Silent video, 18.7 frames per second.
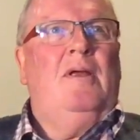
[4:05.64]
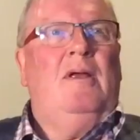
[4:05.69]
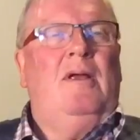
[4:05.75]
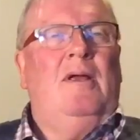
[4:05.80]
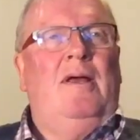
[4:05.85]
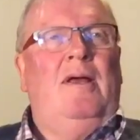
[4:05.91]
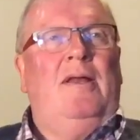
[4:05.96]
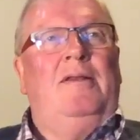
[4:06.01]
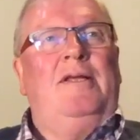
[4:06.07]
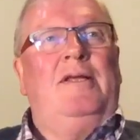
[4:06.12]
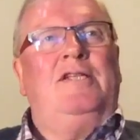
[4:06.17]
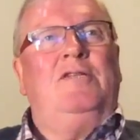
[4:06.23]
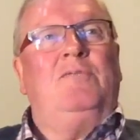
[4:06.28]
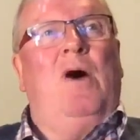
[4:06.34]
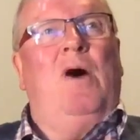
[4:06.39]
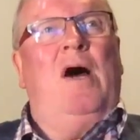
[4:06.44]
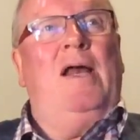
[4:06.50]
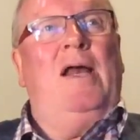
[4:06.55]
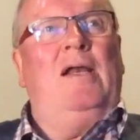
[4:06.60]
And they
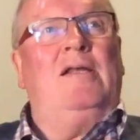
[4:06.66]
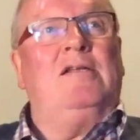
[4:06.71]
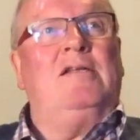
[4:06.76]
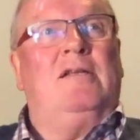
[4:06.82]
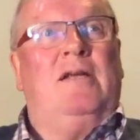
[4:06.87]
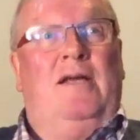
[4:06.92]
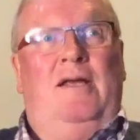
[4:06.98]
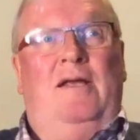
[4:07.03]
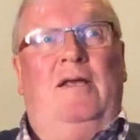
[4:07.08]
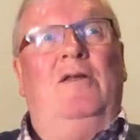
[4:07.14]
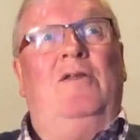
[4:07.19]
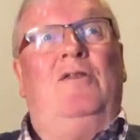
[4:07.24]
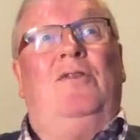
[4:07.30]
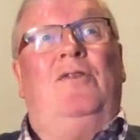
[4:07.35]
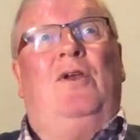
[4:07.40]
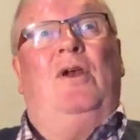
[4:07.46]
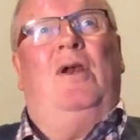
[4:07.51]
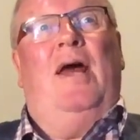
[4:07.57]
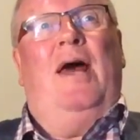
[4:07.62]
smile and say,
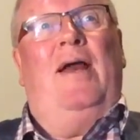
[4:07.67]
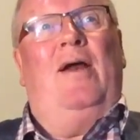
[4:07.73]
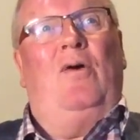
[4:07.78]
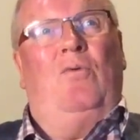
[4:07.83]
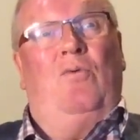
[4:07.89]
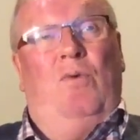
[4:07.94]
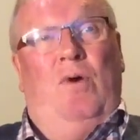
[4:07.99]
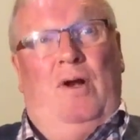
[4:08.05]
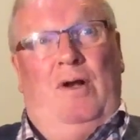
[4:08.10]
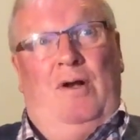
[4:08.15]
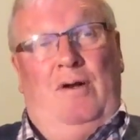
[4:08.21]
the latter one.